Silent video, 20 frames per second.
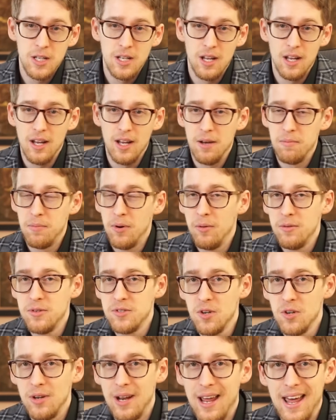
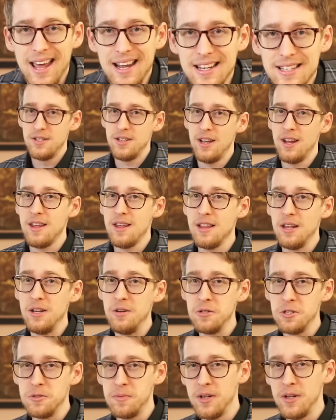posts on X saying the
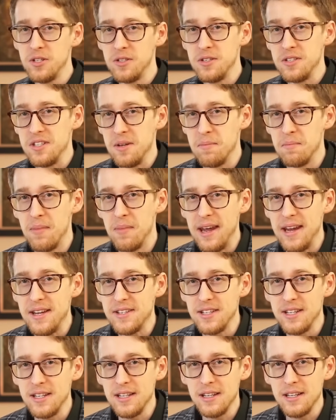new suspension is
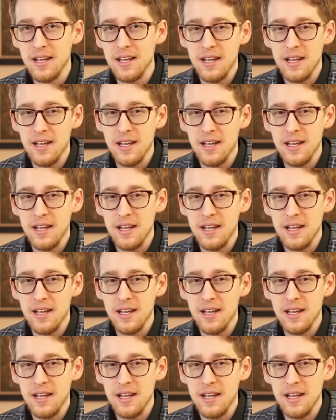amazing,